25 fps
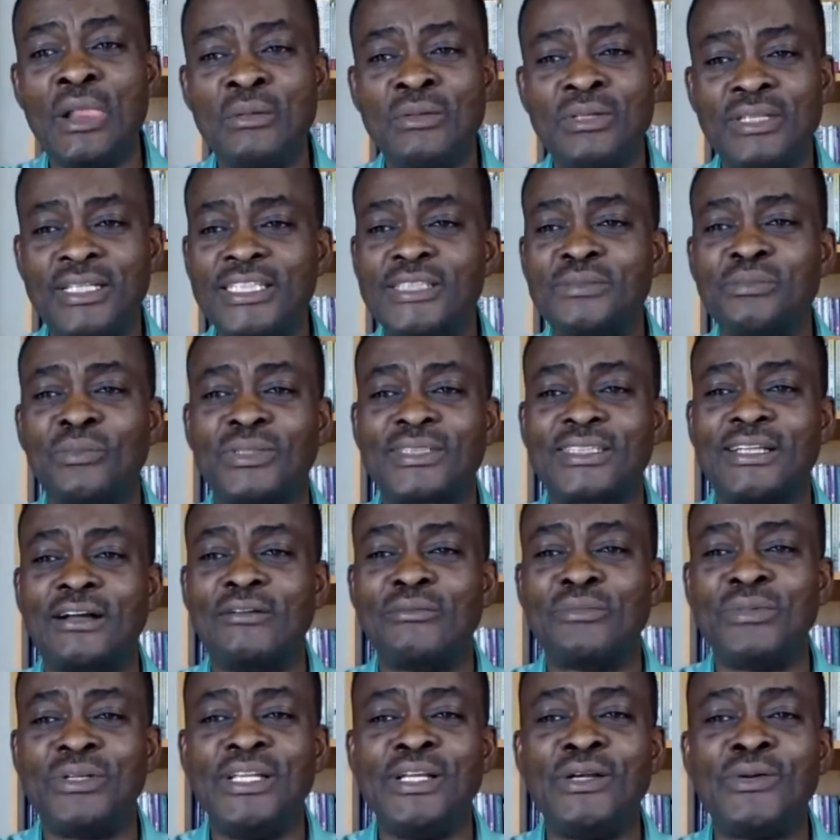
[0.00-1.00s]
This must
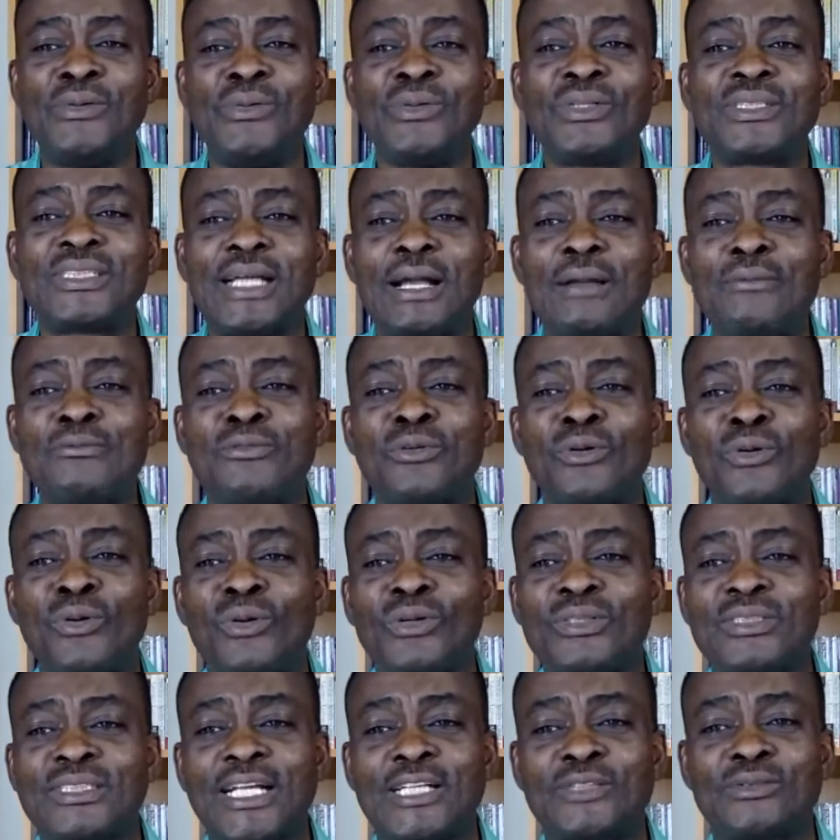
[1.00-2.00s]
have been a good time for
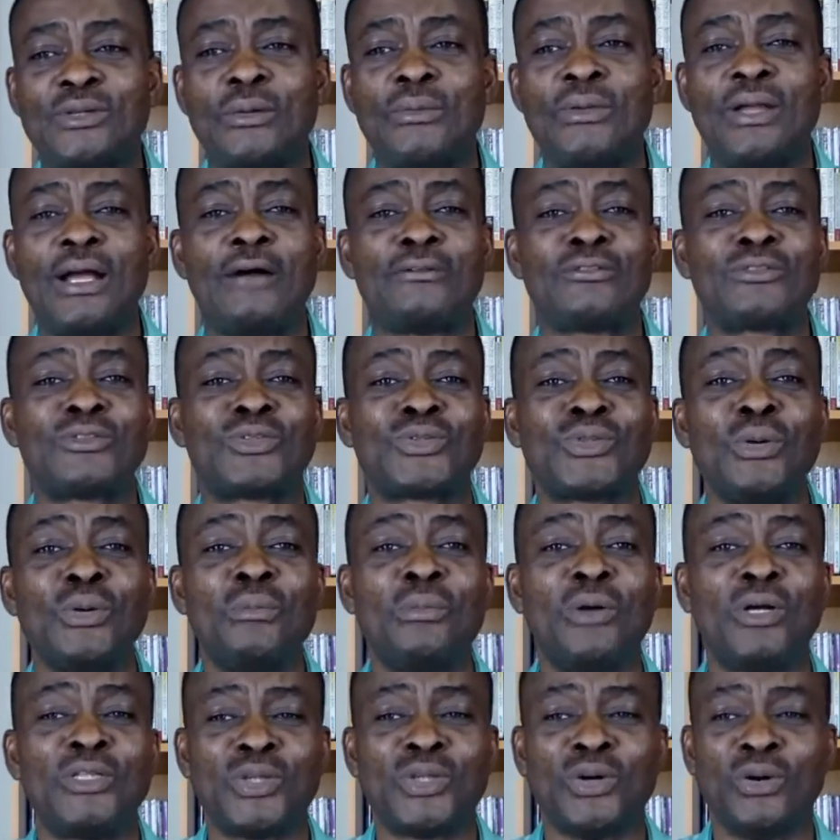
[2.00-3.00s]
us. That's why we have so
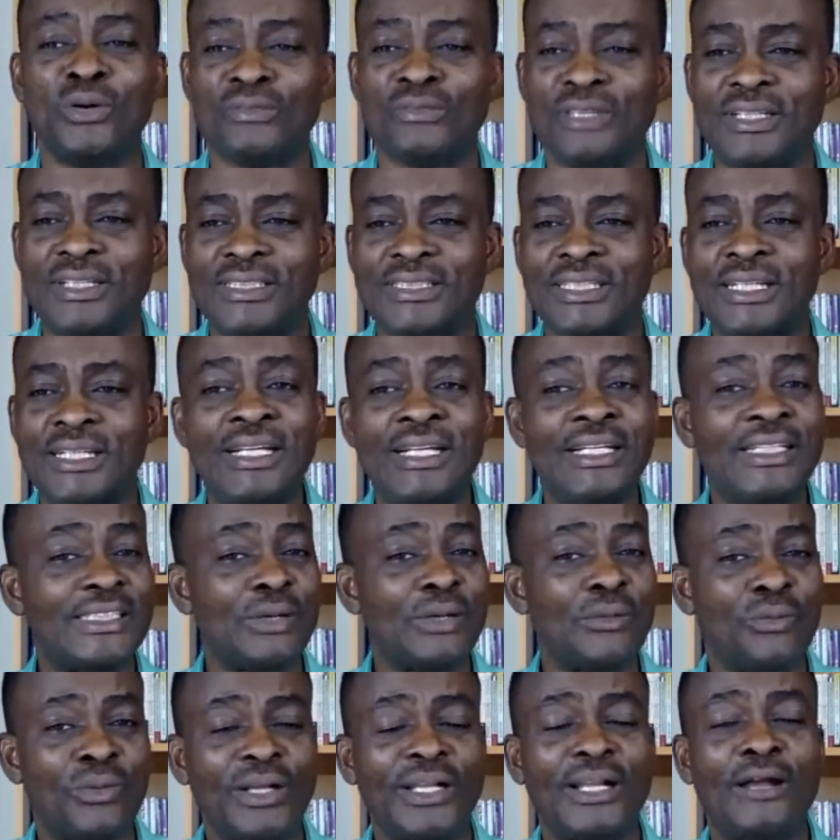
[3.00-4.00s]
much of this. It's
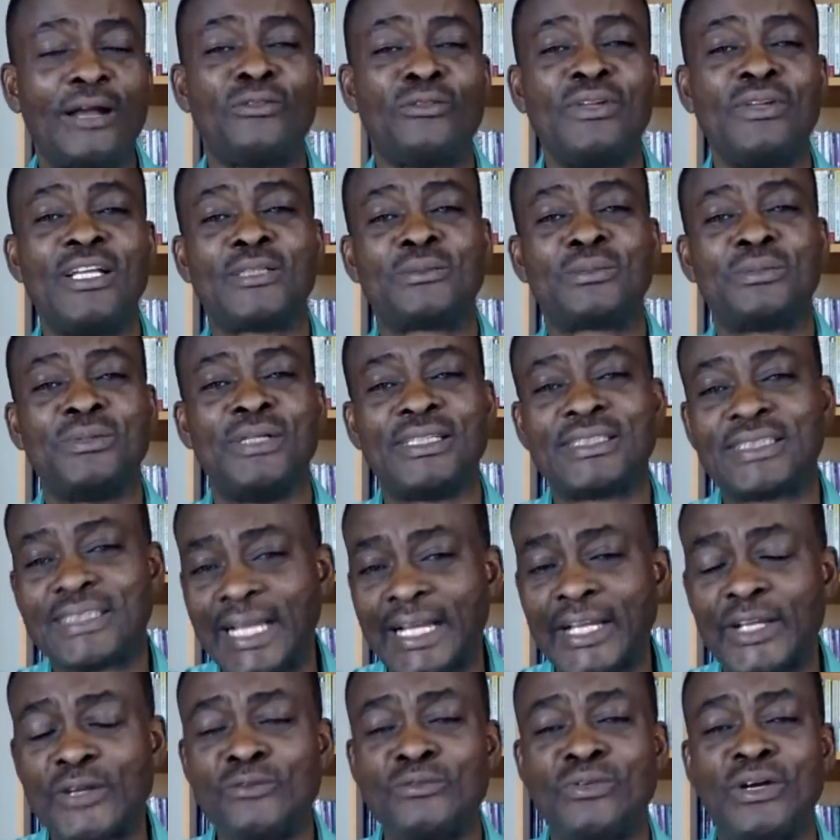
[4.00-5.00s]
a wonderful experience.
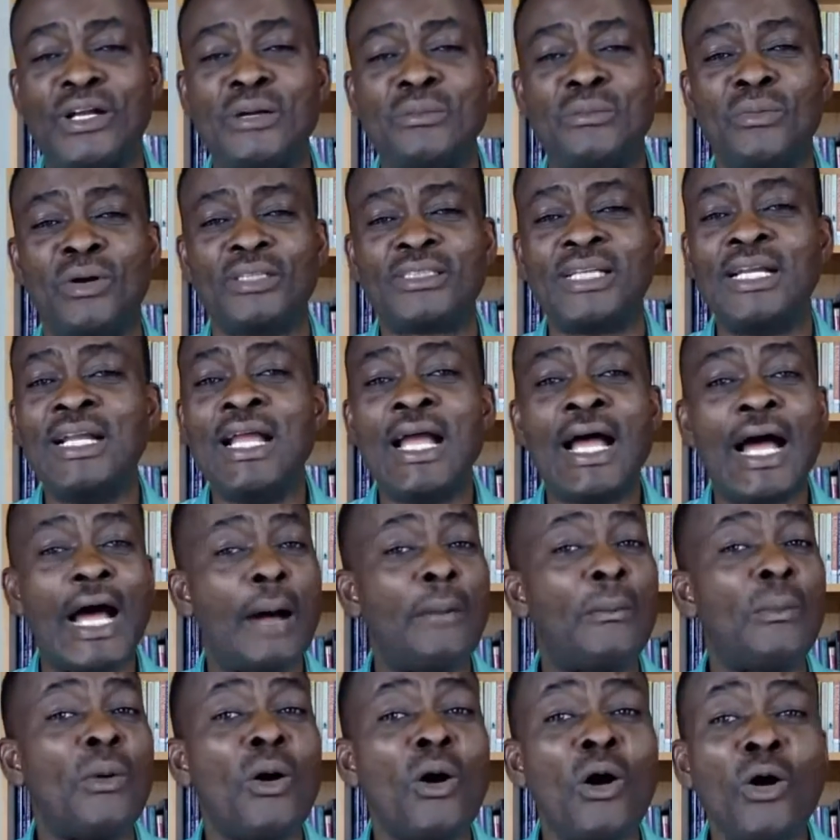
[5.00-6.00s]
Thank you very much.
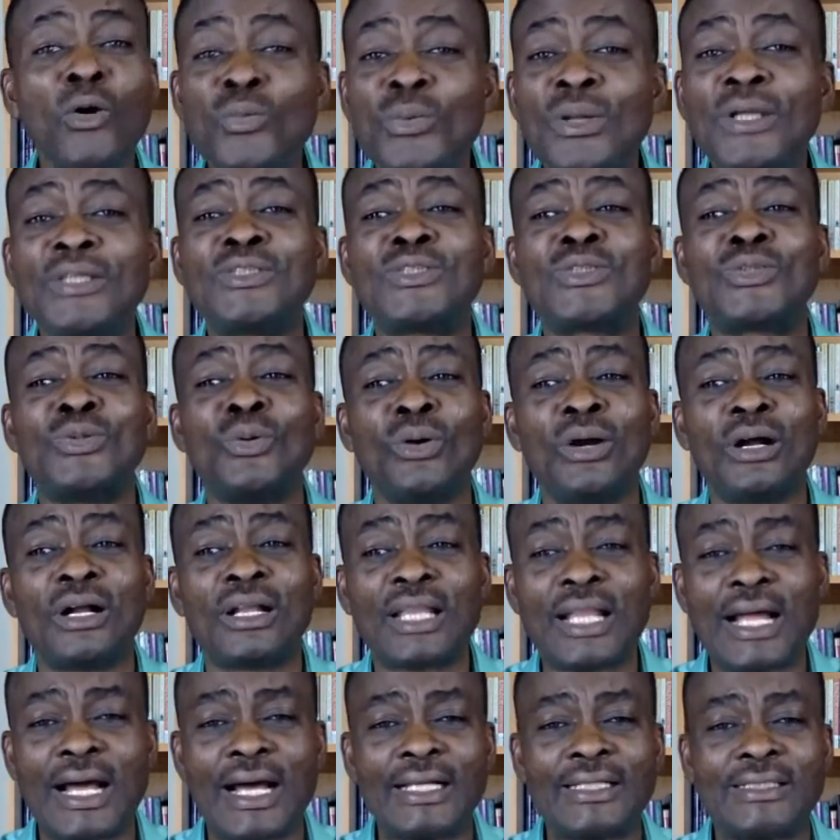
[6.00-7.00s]
I'm always so
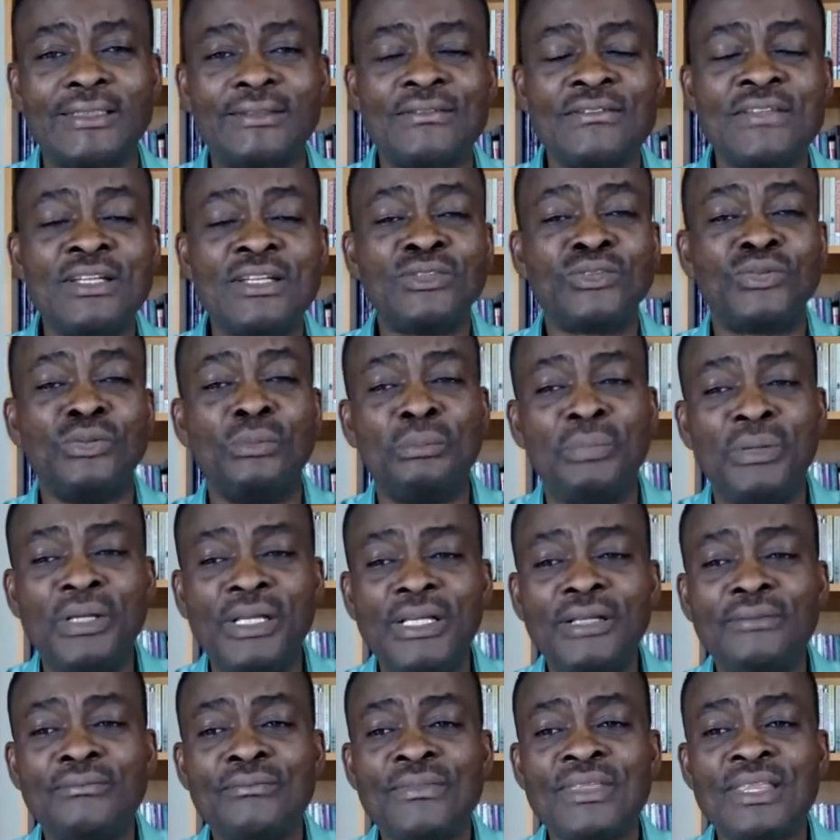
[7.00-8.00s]
glad to
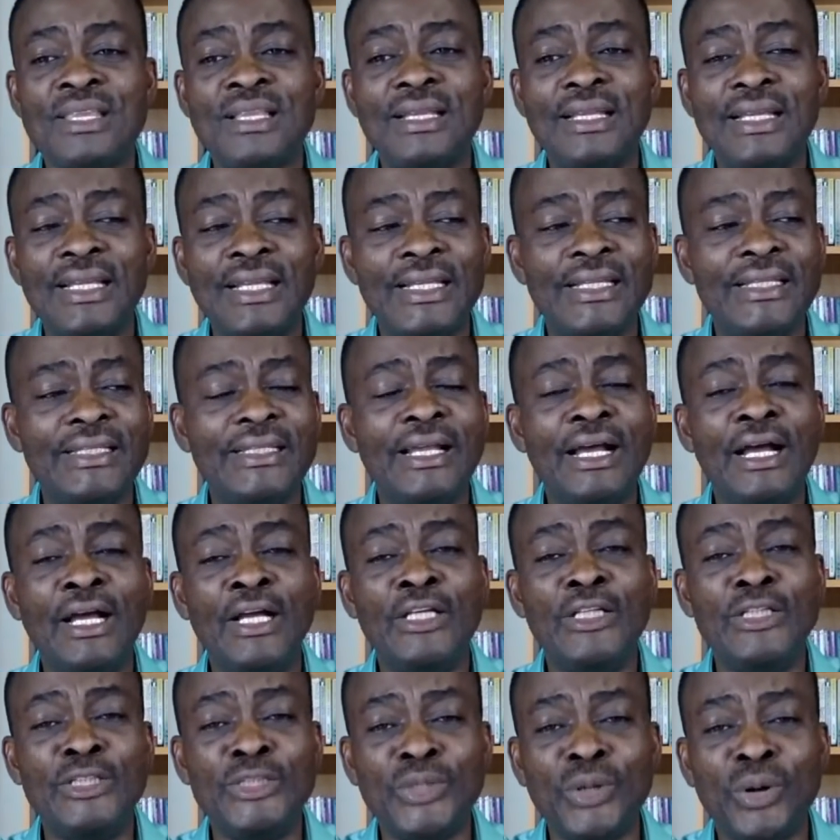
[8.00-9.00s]
be in
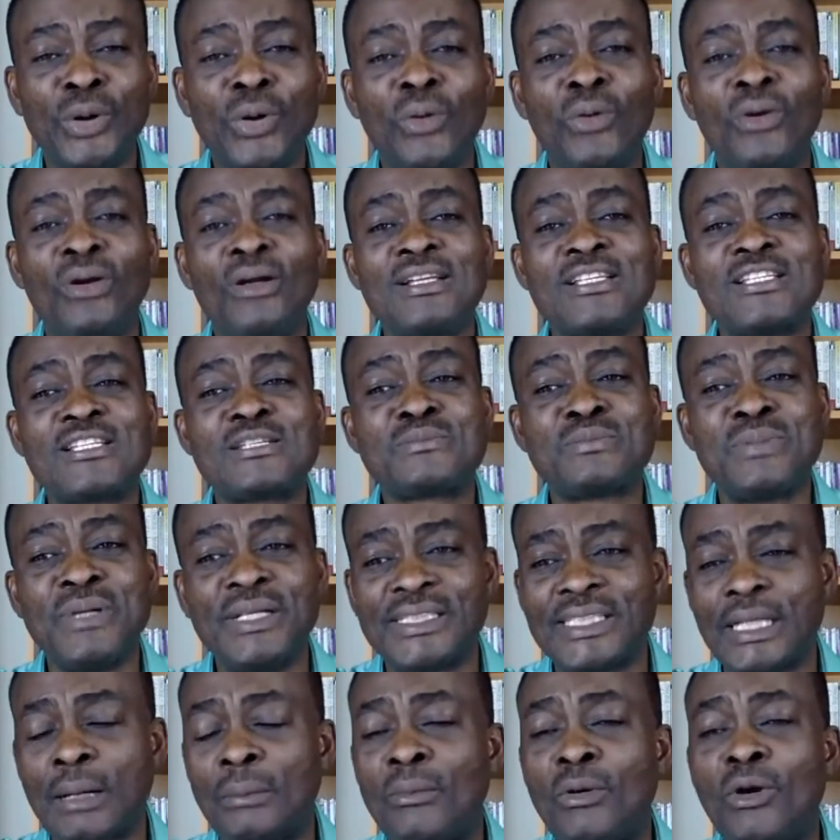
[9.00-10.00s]
your
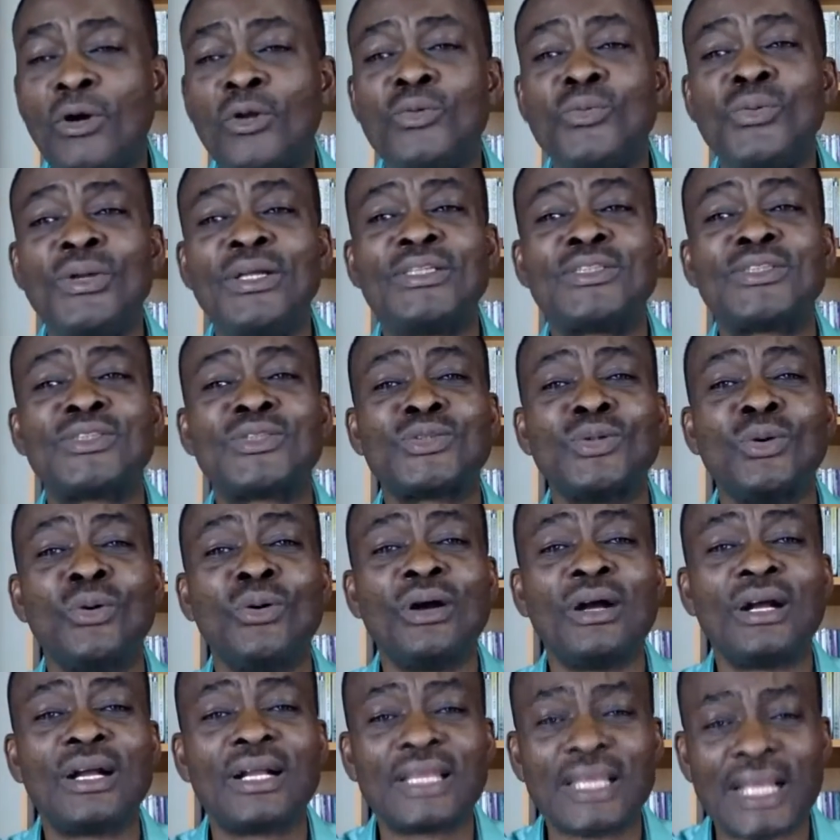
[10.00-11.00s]
space. I'm always
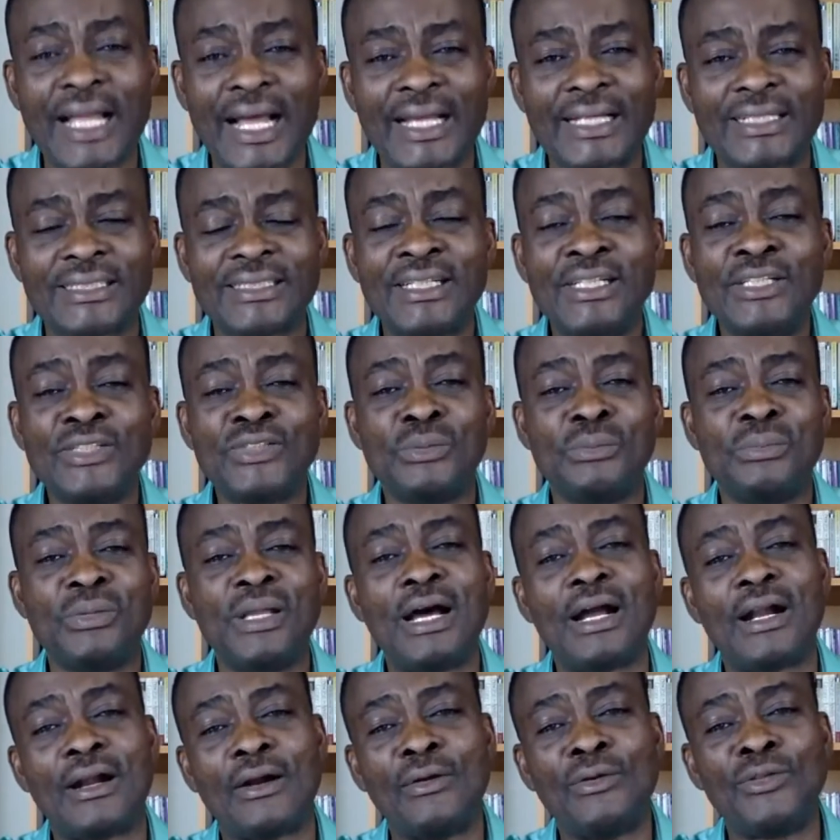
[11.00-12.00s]
so glad to be
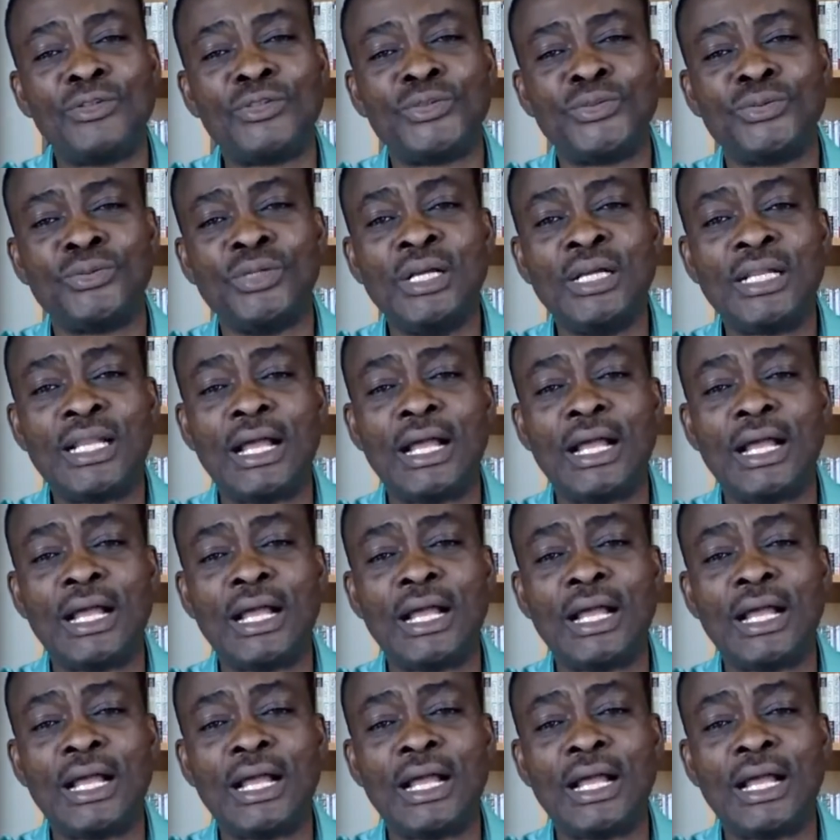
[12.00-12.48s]
around you.